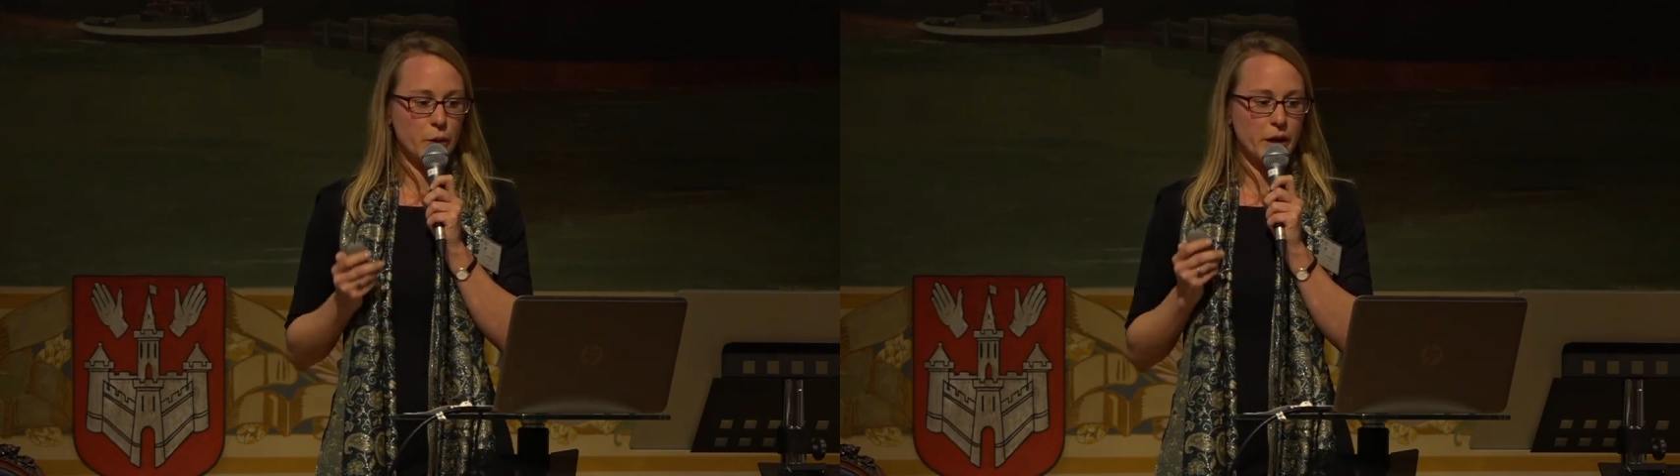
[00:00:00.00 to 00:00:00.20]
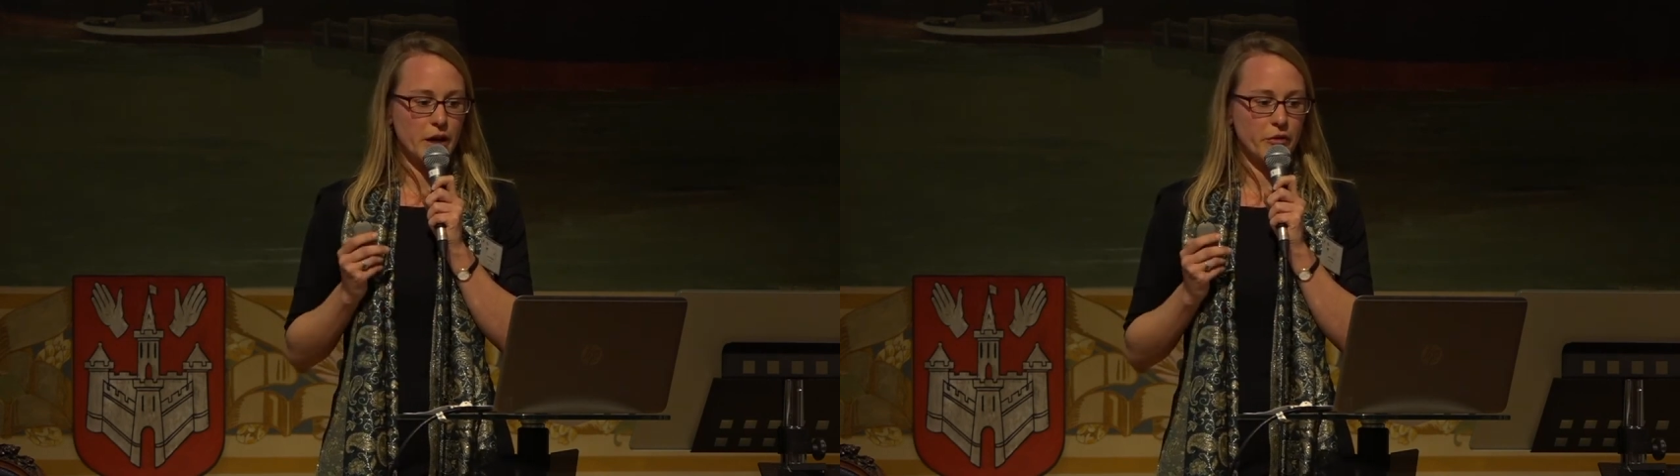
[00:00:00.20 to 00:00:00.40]

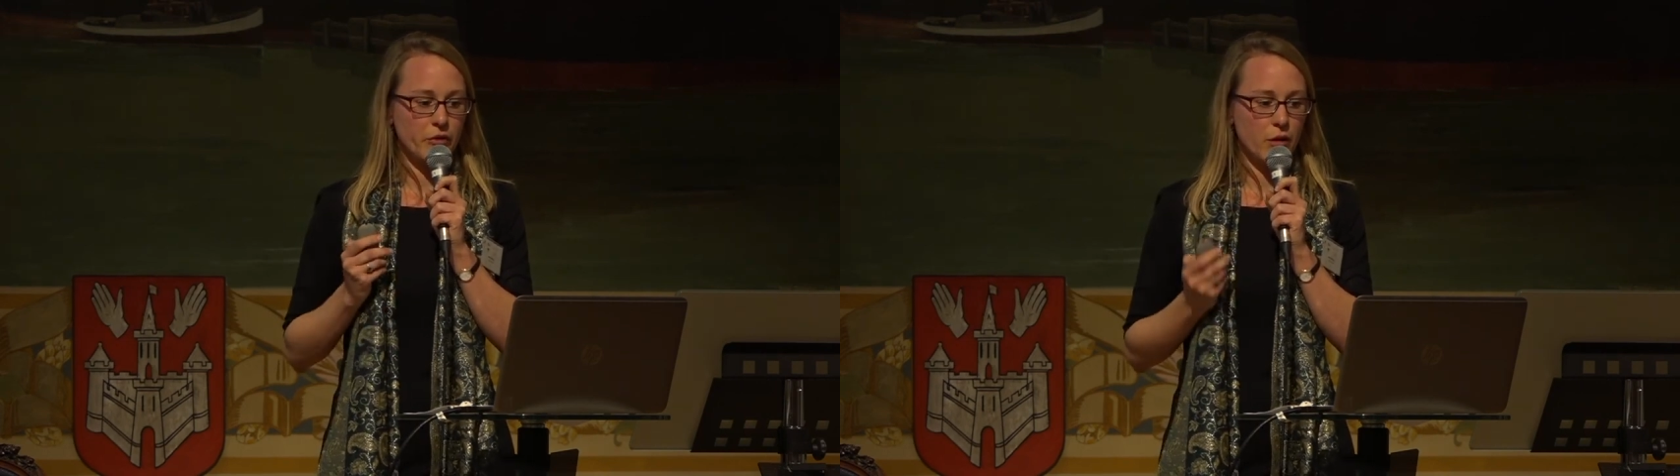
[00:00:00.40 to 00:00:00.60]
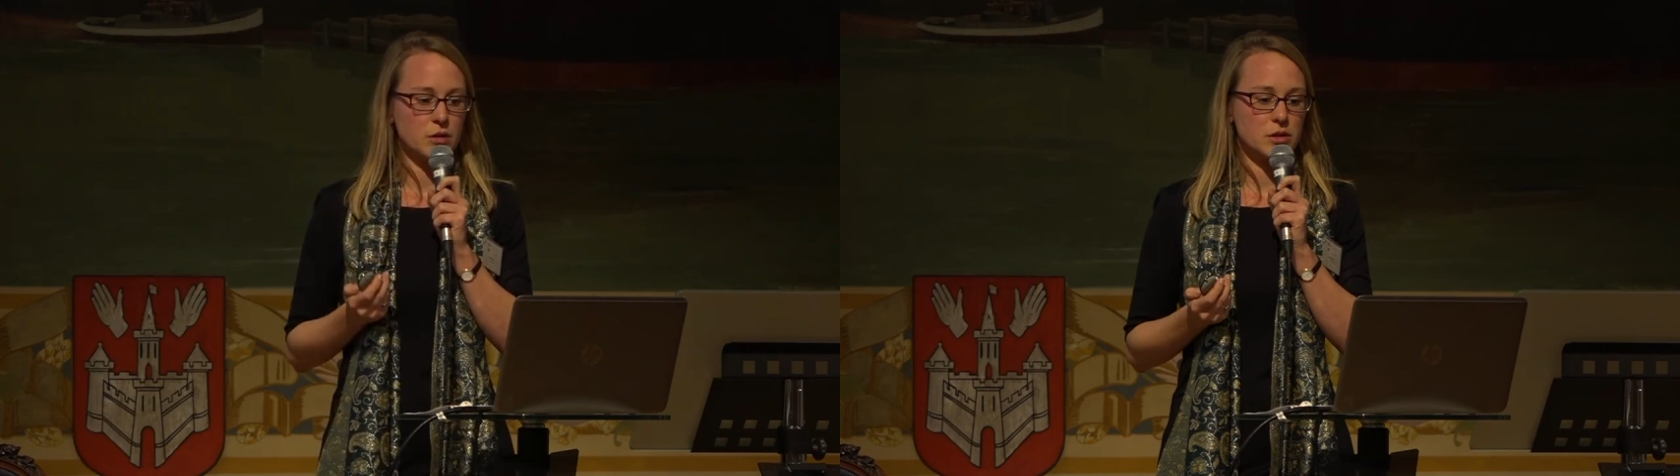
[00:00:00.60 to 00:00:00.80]
We
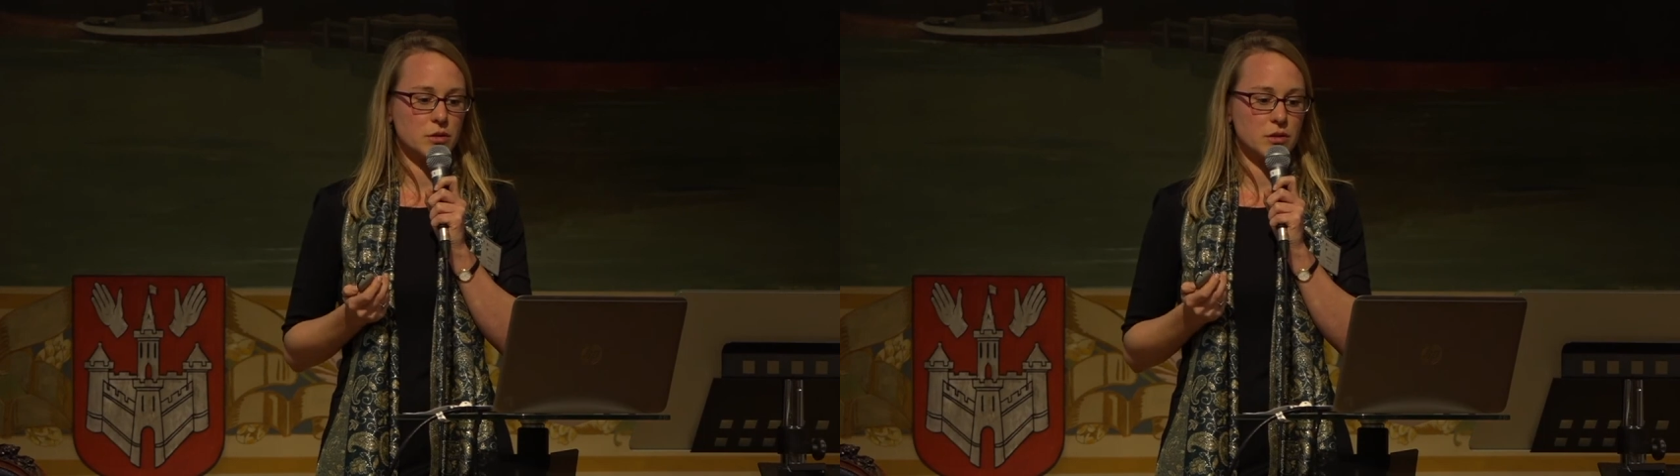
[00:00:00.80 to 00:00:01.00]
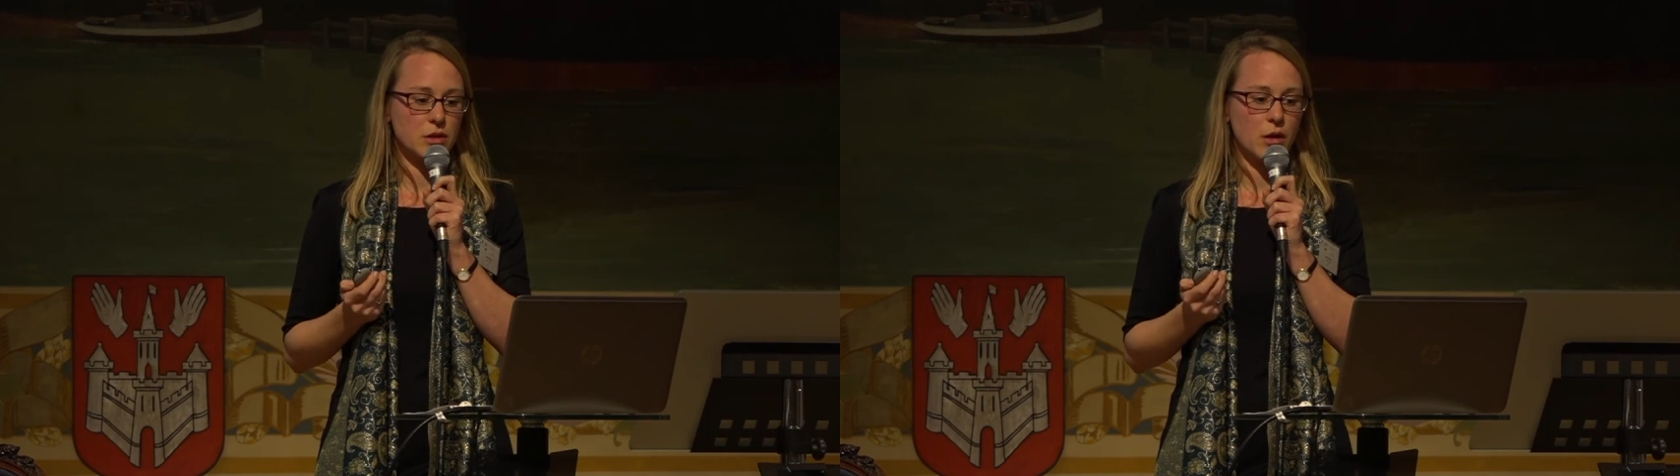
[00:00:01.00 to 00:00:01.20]
have
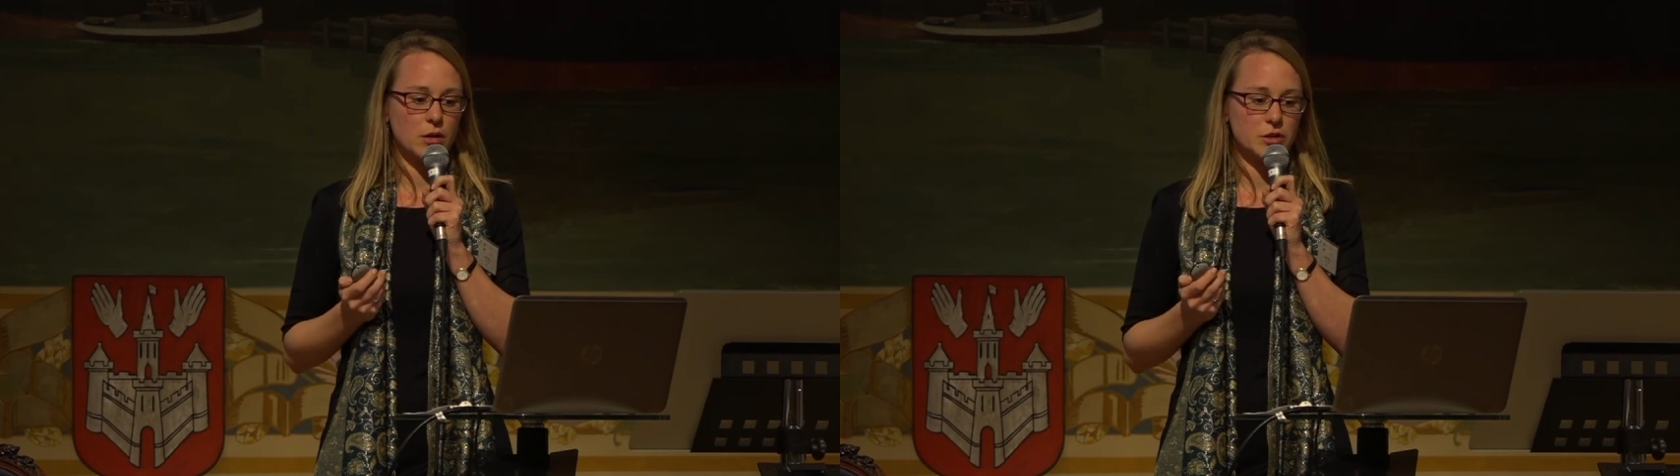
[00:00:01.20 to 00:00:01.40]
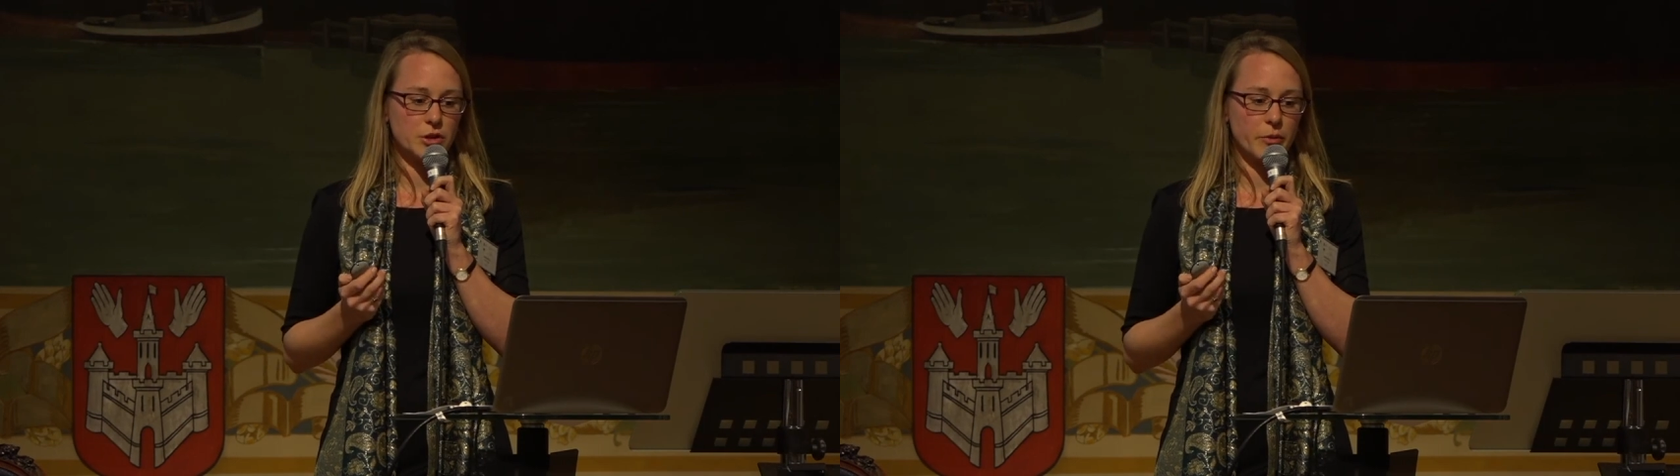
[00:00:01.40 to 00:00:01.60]
also a
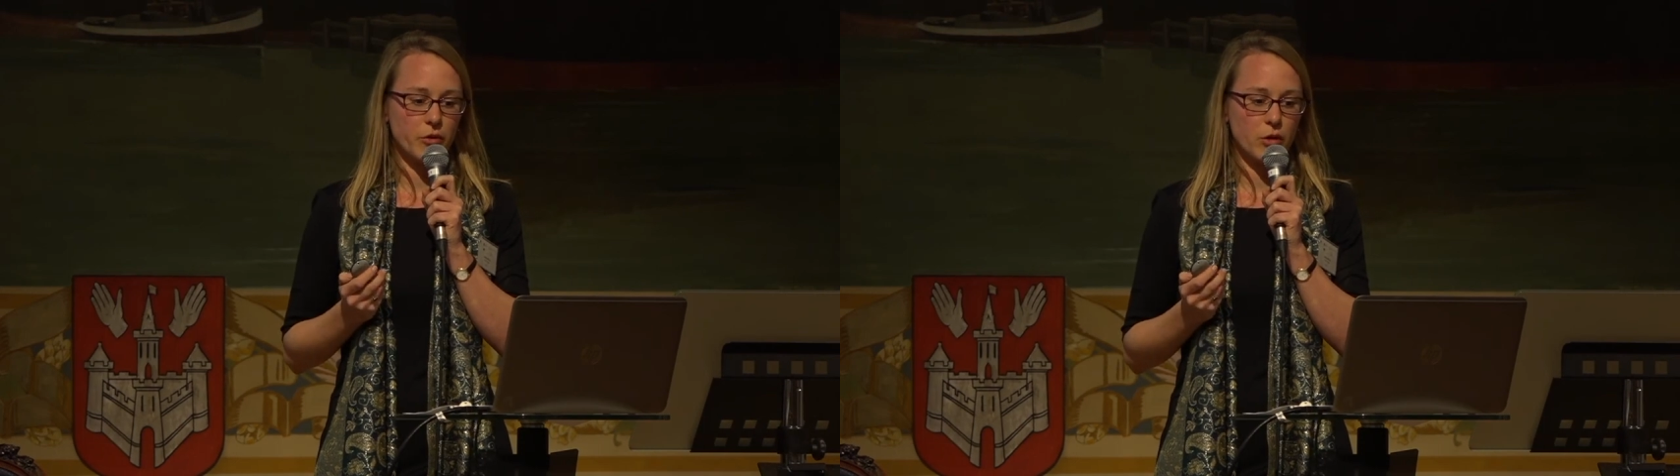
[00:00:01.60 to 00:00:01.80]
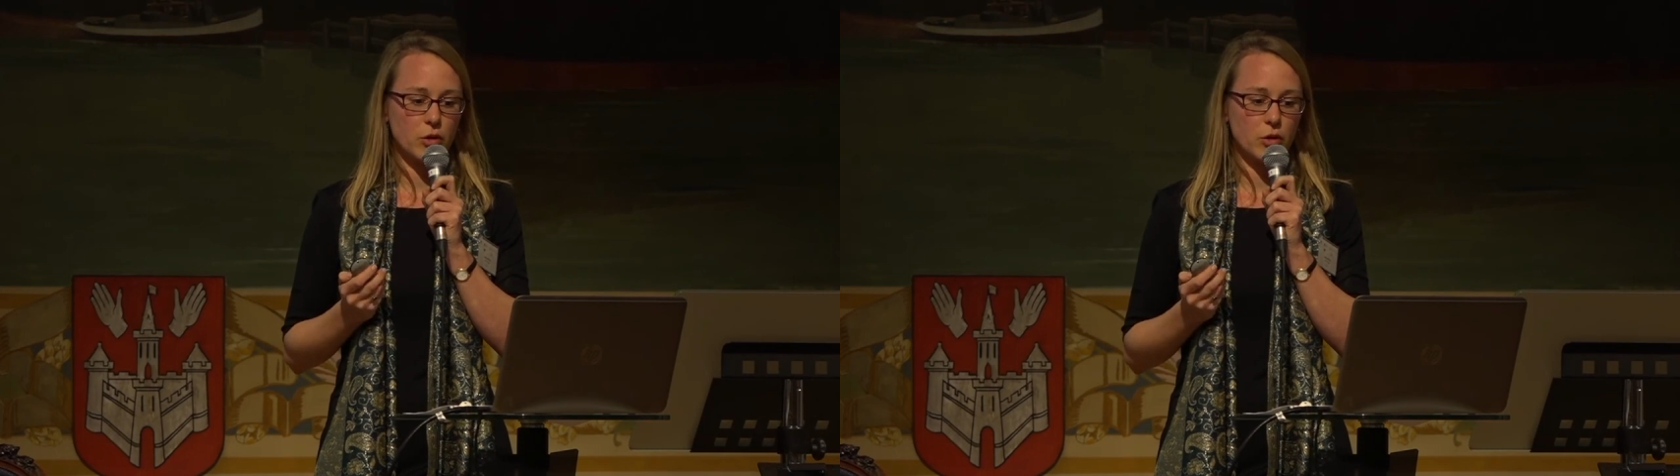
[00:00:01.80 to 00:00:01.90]
scholarship